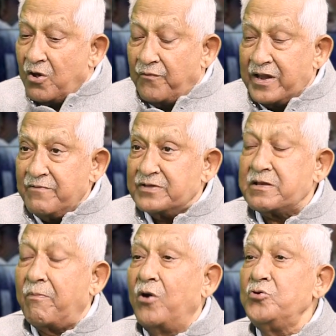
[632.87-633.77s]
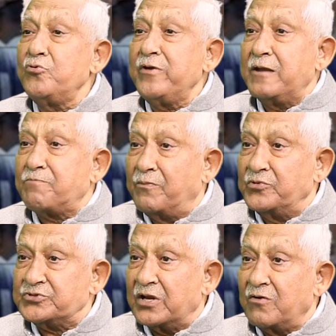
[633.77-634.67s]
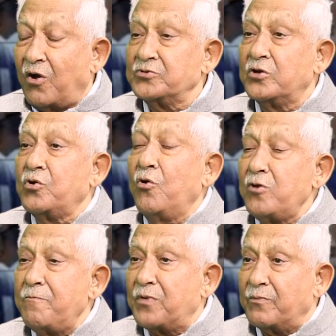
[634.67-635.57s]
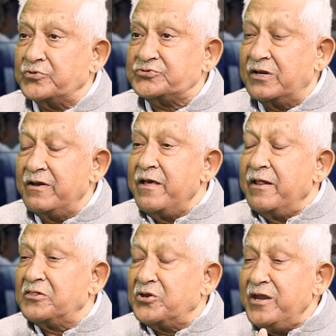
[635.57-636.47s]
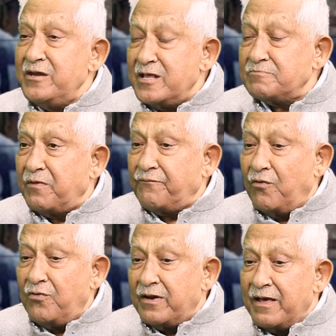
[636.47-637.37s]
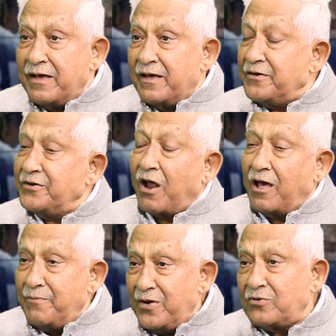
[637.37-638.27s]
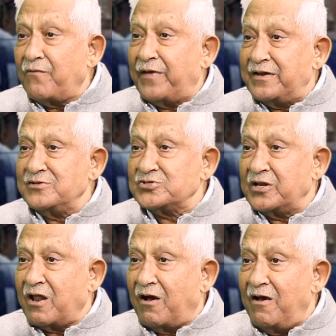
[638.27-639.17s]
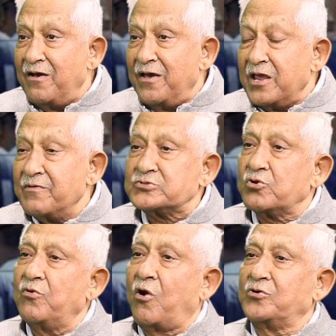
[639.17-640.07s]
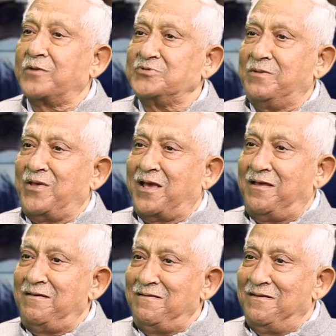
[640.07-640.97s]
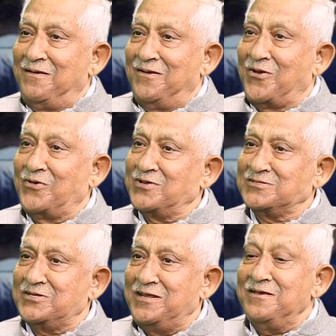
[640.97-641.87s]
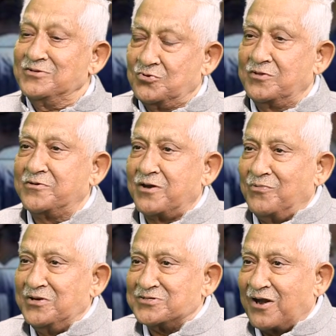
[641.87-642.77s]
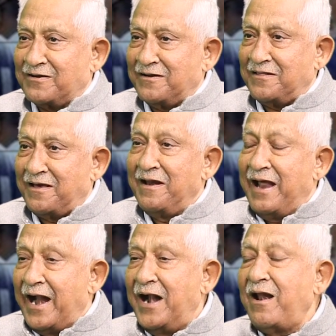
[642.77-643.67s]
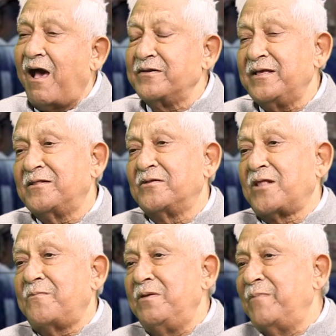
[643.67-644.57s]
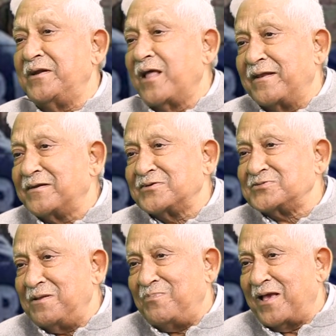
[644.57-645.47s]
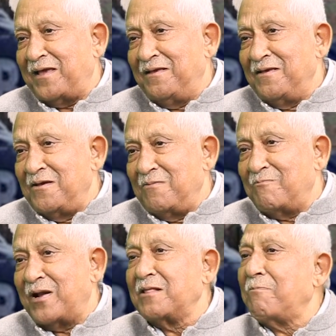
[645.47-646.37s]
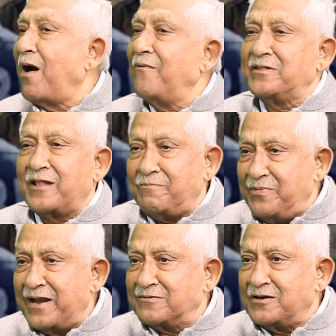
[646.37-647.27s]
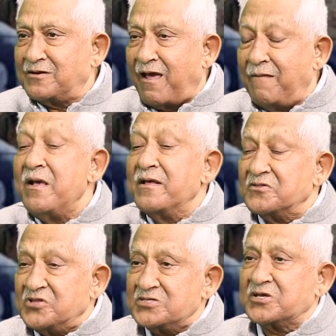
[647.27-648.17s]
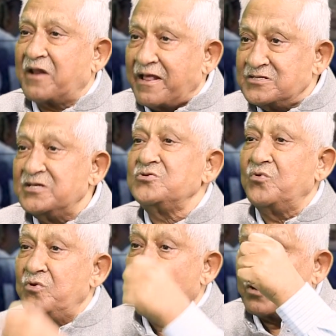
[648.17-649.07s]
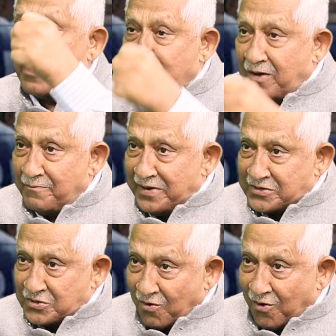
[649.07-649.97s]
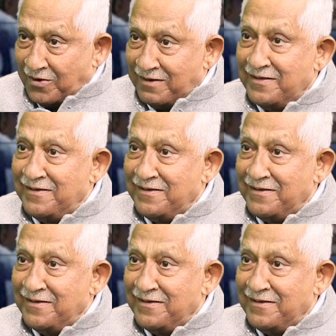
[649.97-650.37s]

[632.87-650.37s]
When he was about to get promotion, on the door of promotion, 3 days before retirement of Anil Sinha, he was thrown out of CBI. Now you just see, so the trouble started there. Had R.K. Datta been made director CBI, but the power that be at that time, this crisis would not have come at all.